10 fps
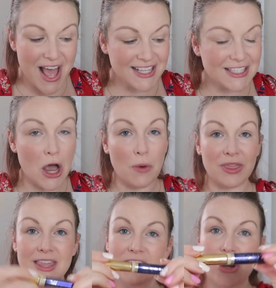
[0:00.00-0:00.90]
so
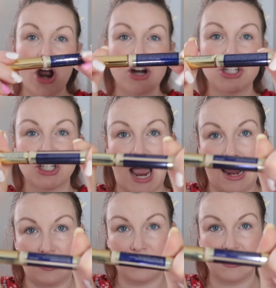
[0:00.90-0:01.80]
these are our
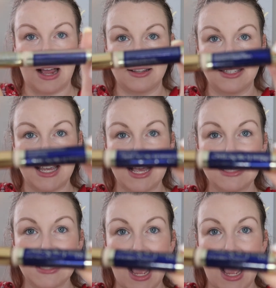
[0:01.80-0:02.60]
shadow senses,